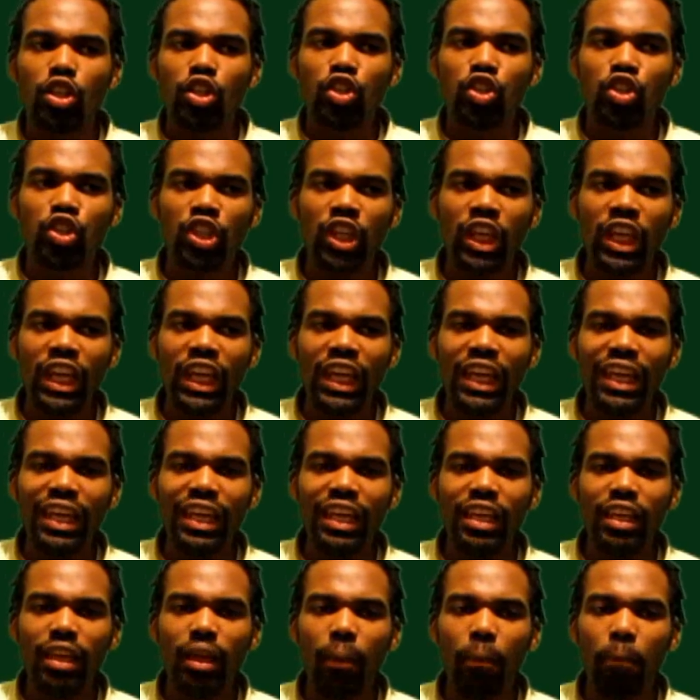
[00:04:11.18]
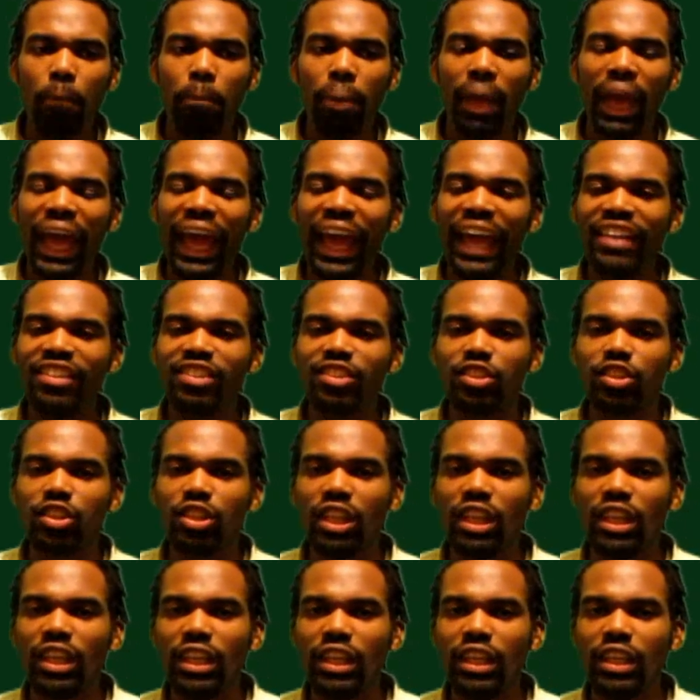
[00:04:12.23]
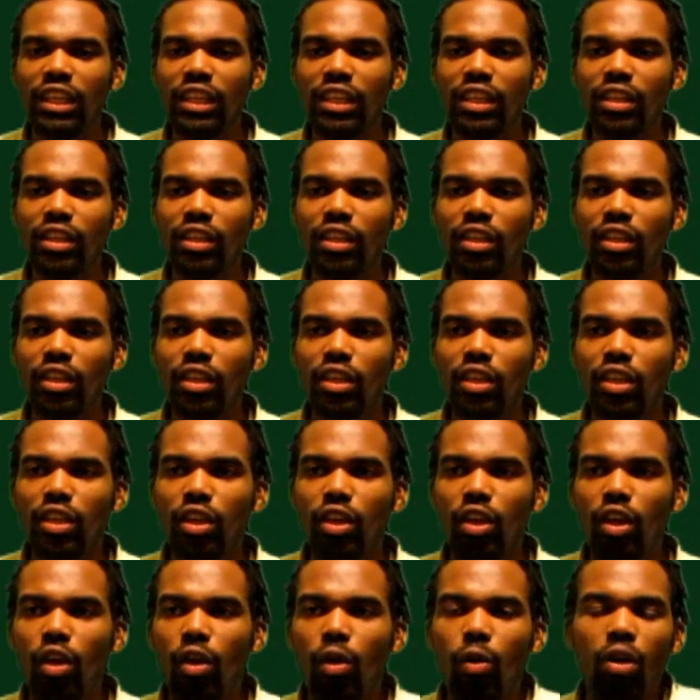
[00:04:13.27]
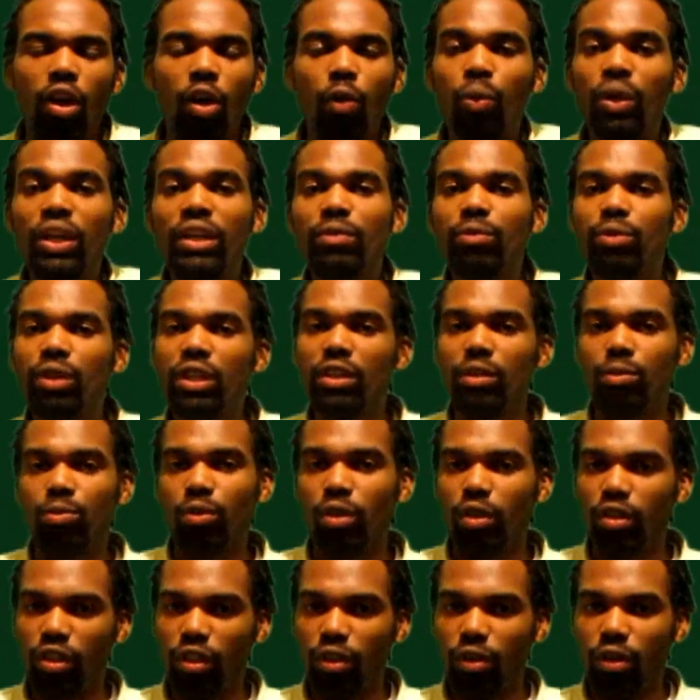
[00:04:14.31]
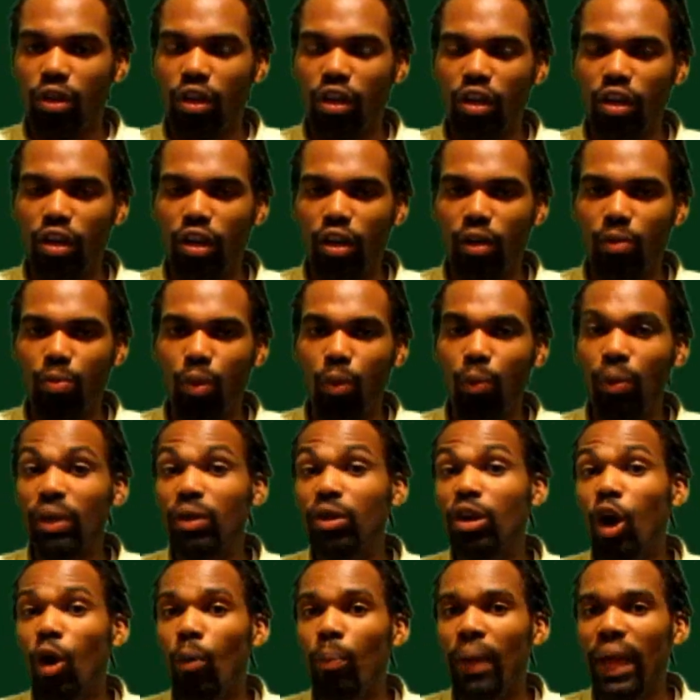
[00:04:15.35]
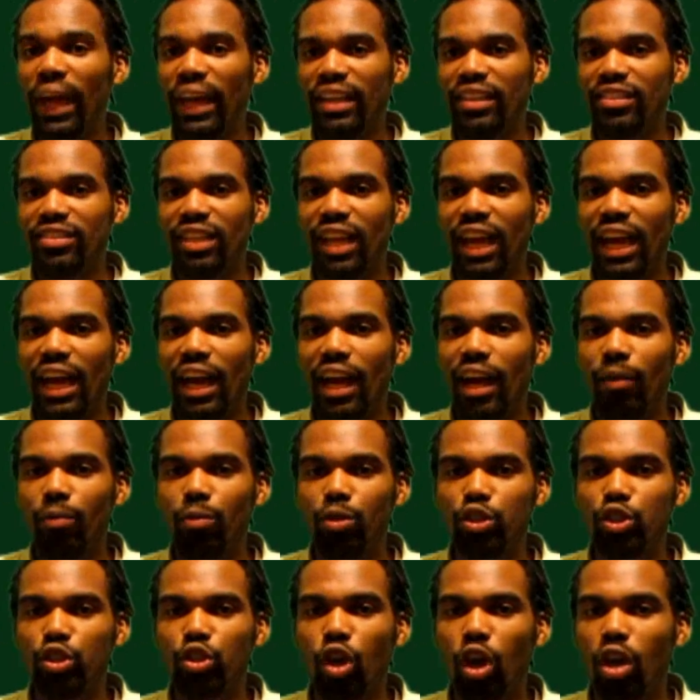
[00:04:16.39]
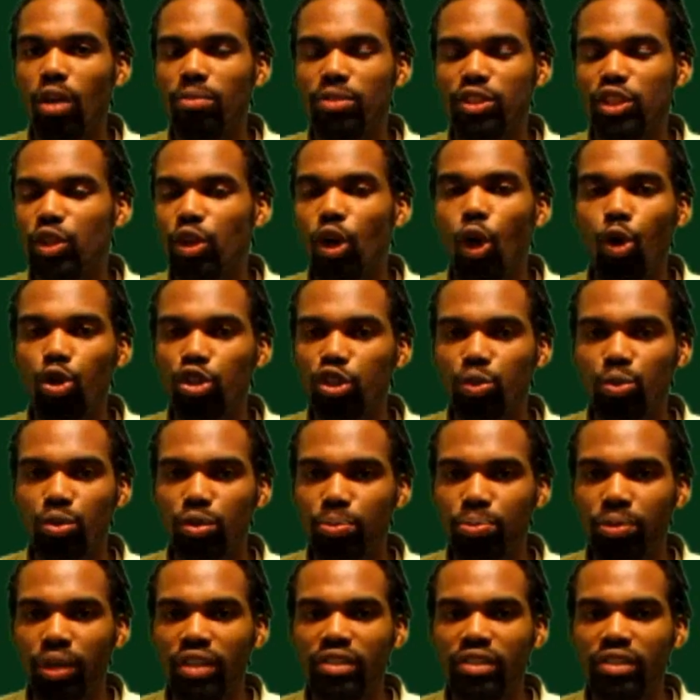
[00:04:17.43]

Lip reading: she passed the, cause when we go back in time, we should call him Shirahoshi was